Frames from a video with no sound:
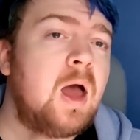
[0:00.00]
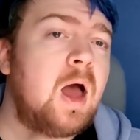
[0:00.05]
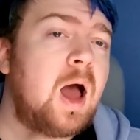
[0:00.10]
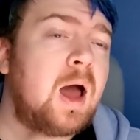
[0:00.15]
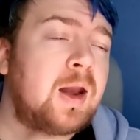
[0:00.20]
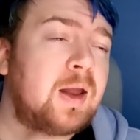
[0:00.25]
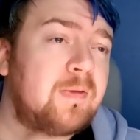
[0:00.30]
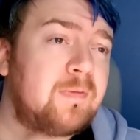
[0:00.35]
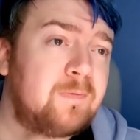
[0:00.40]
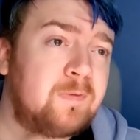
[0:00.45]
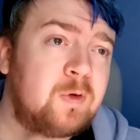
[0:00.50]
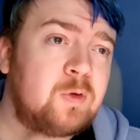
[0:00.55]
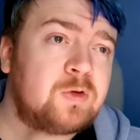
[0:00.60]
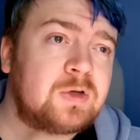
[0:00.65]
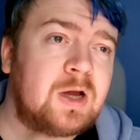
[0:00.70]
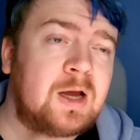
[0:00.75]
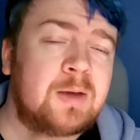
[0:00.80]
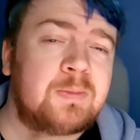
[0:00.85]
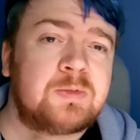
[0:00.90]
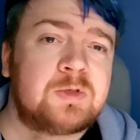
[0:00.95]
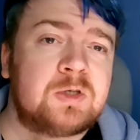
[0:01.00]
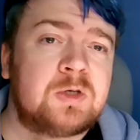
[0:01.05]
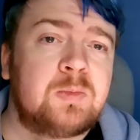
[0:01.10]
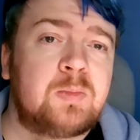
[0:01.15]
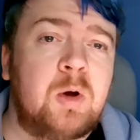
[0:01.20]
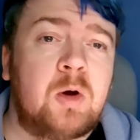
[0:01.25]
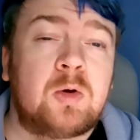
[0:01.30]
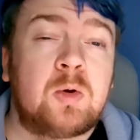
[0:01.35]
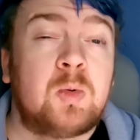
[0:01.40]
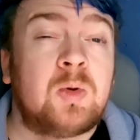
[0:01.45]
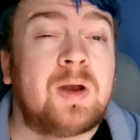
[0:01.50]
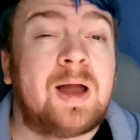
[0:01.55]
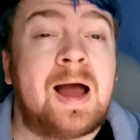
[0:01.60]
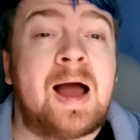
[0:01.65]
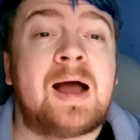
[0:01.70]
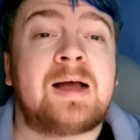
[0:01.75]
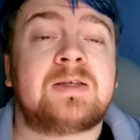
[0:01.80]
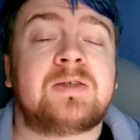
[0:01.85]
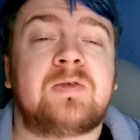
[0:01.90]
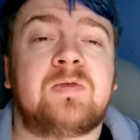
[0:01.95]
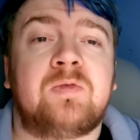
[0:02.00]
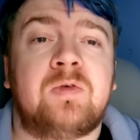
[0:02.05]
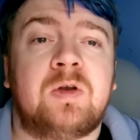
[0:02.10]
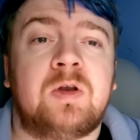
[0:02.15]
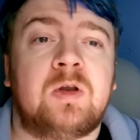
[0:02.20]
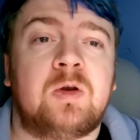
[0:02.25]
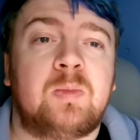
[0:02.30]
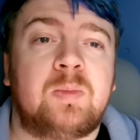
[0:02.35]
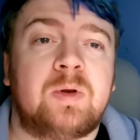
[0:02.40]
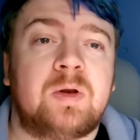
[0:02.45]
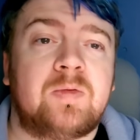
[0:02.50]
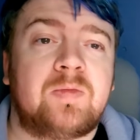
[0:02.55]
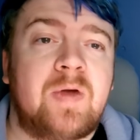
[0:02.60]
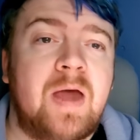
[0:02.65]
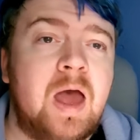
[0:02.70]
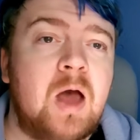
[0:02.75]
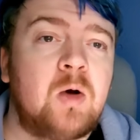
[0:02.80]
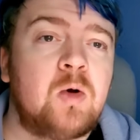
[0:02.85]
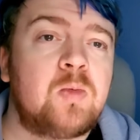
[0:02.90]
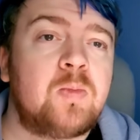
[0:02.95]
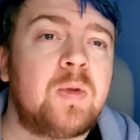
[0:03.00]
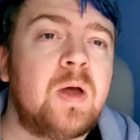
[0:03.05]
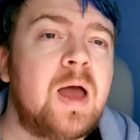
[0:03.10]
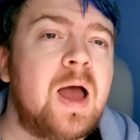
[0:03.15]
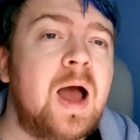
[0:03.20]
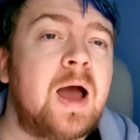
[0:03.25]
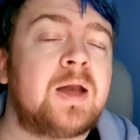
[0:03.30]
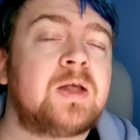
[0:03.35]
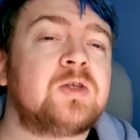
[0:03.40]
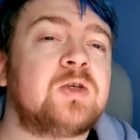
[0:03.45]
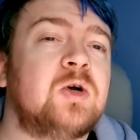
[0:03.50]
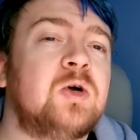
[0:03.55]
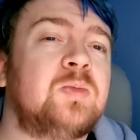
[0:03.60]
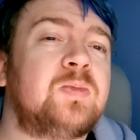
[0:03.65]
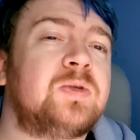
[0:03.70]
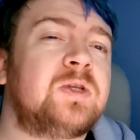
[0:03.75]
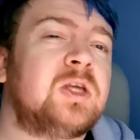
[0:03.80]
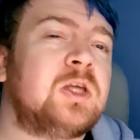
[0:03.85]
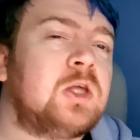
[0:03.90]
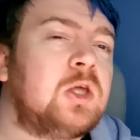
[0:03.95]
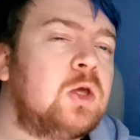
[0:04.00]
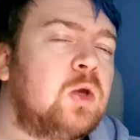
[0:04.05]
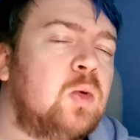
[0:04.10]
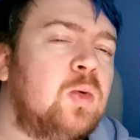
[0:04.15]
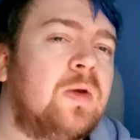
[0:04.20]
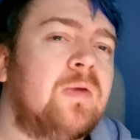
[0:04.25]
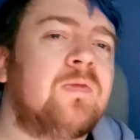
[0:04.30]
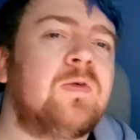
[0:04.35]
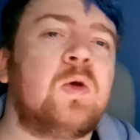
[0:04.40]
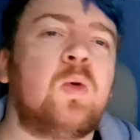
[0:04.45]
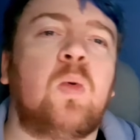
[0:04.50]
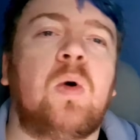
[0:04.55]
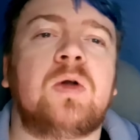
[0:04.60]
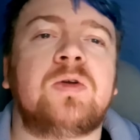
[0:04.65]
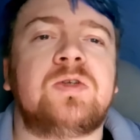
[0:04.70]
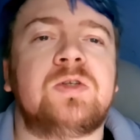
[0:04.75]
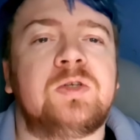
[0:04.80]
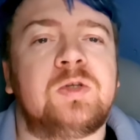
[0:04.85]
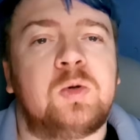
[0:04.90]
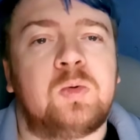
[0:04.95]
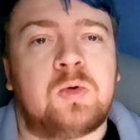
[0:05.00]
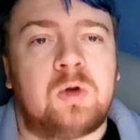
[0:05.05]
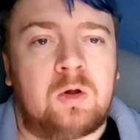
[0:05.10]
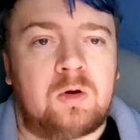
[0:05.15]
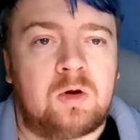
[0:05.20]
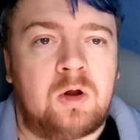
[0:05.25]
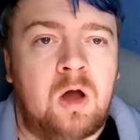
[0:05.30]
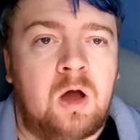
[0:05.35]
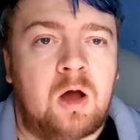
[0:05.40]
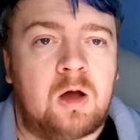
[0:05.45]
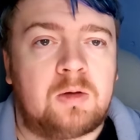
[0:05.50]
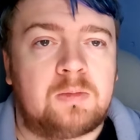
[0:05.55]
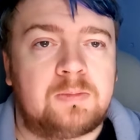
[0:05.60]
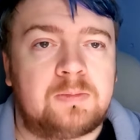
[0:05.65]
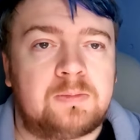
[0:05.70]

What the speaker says: And a few times an opponent will ask for a little bit of help, and it's up to you if you want to do it or not.